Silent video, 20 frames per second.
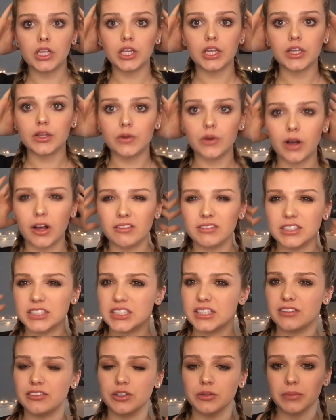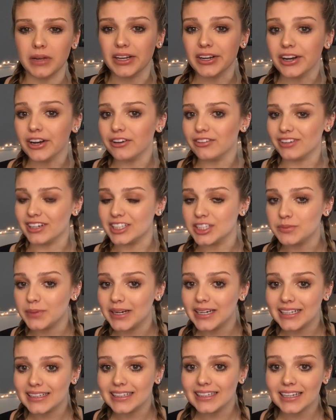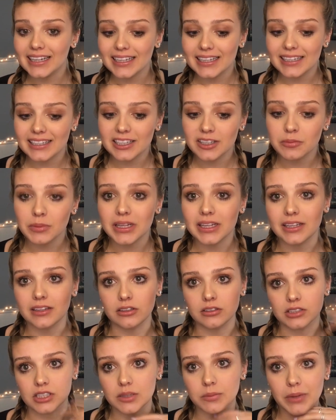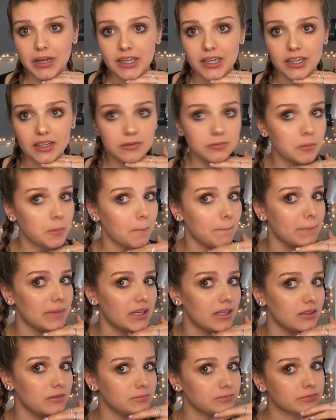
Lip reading: You know, obviously if you're better at French braiding than I am, it'll look better, but...